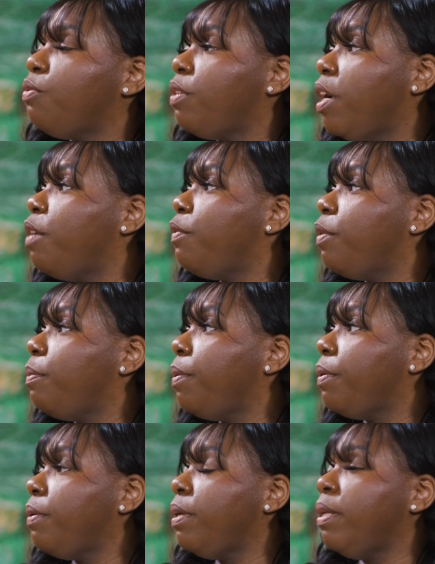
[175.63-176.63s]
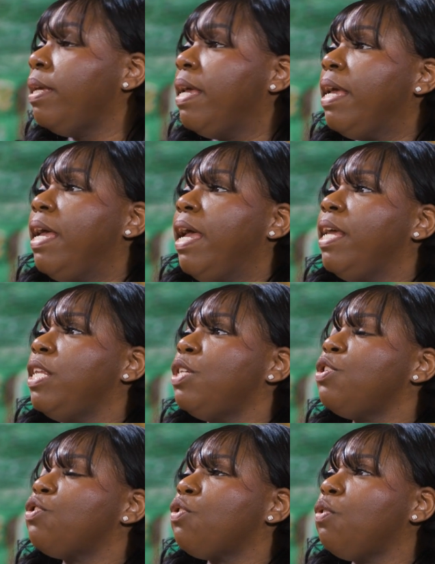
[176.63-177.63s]
recovery period. And
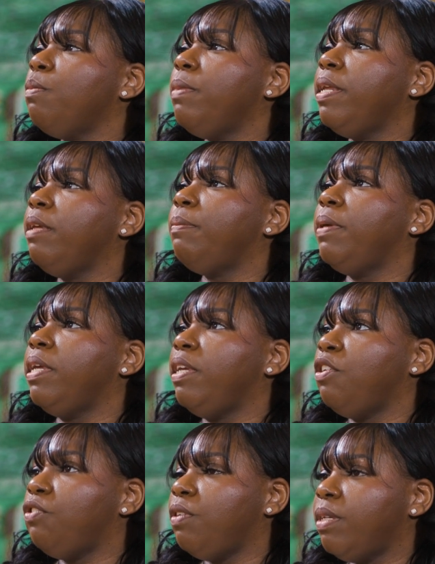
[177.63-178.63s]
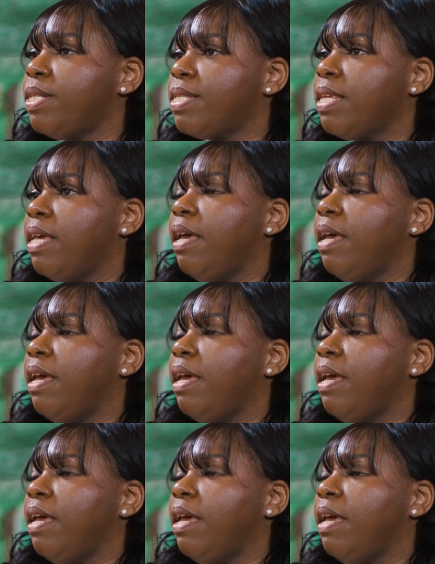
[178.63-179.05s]
there's so many patients